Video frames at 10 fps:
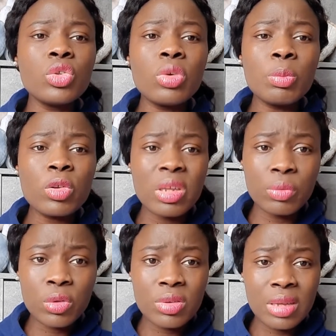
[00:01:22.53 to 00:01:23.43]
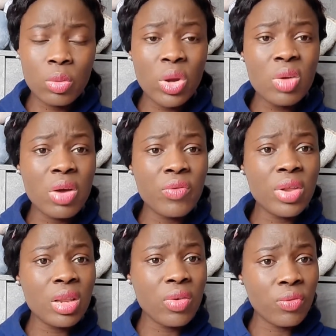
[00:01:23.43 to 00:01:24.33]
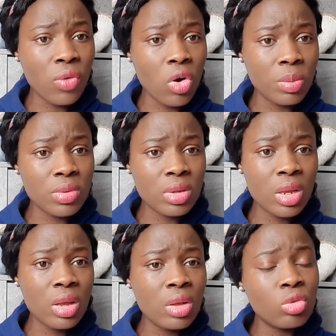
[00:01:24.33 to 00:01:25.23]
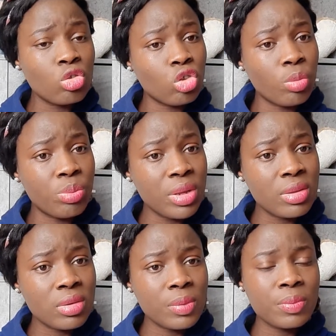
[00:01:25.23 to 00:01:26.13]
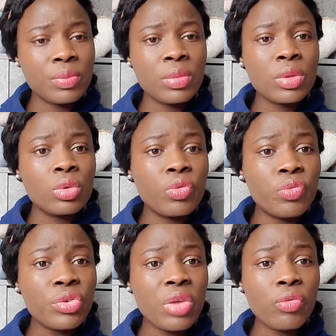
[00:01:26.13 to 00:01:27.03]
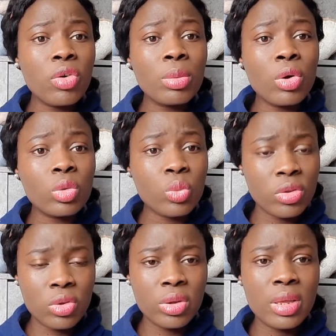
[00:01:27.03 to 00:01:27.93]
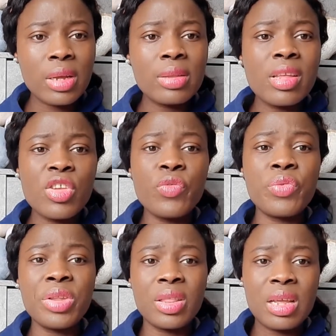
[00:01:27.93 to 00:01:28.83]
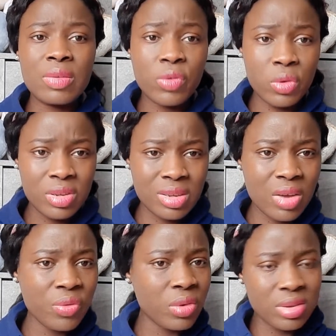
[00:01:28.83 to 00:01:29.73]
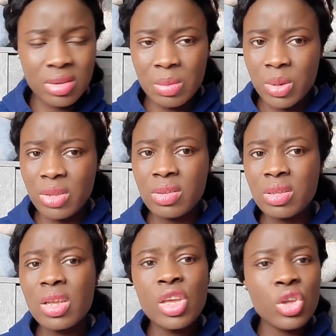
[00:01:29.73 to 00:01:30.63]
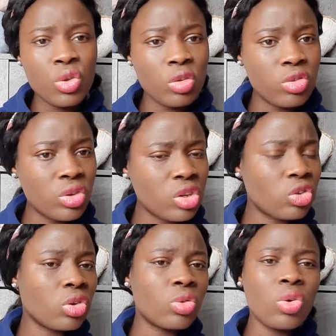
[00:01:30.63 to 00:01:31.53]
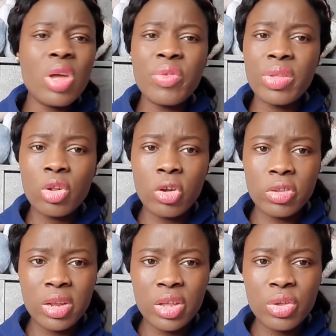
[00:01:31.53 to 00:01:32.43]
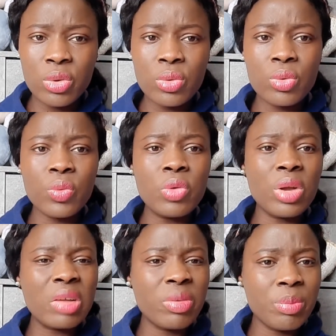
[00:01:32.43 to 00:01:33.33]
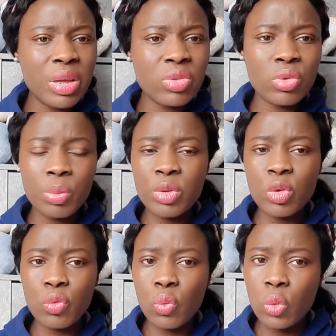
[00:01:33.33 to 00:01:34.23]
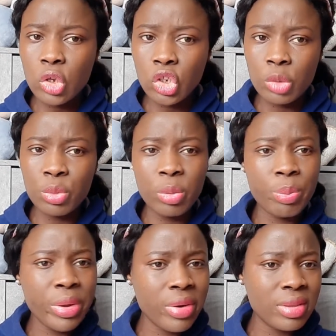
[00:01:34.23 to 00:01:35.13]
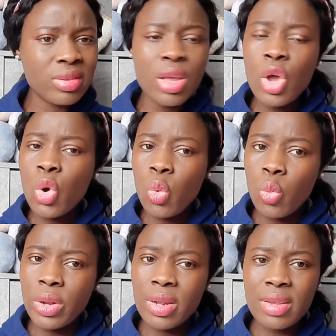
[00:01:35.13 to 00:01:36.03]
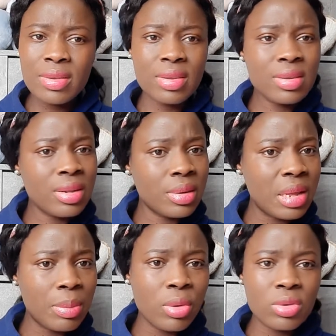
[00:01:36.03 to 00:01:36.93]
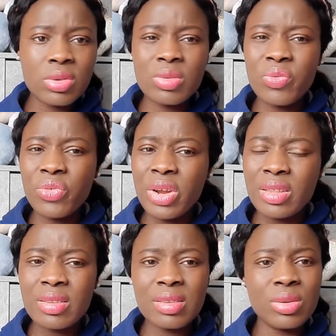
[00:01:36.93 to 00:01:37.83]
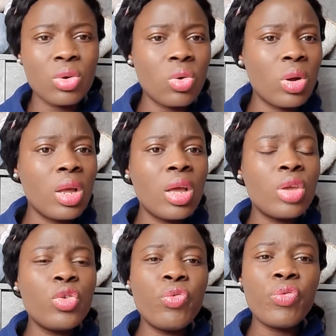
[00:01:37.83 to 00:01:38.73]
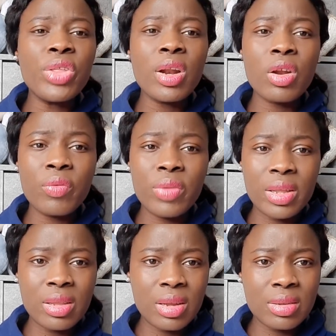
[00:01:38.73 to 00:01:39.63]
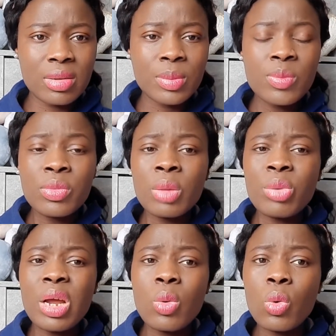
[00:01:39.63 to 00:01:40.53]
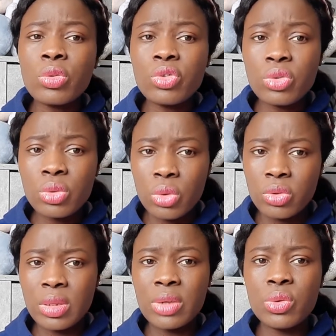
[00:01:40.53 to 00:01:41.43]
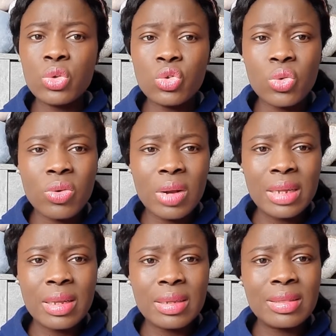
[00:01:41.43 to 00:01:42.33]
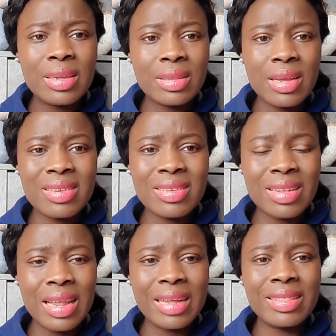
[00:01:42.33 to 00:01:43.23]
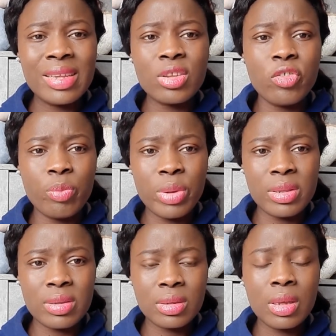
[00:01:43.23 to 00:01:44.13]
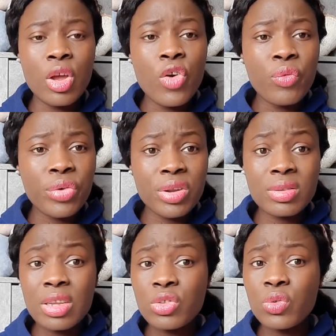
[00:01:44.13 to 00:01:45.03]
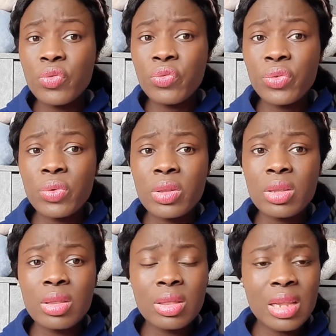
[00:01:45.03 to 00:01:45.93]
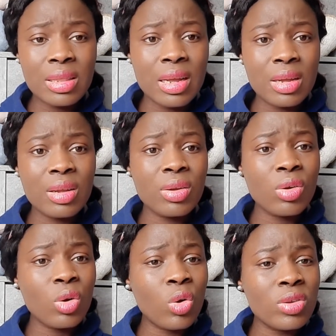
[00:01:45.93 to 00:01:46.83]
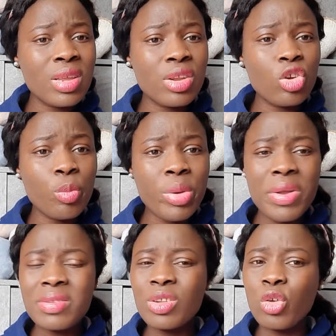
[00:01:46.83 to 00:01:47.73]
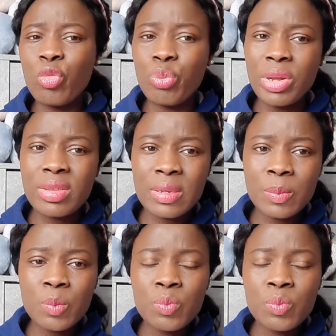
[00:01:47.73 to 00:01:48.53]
you must have noticed that when you were filling the forms to submit, you fill the form called questionnaire, then you fill that out for yourself, your siblings, your education, everything concerning you, where you are giving birth to, your place of worship, your parents, witnesses, neighbors, friends, you know, you fill a lot of debtors. But I want you to note that you should write down debtors like date of birth. For instance, you fill data concerning your parents' date of birth,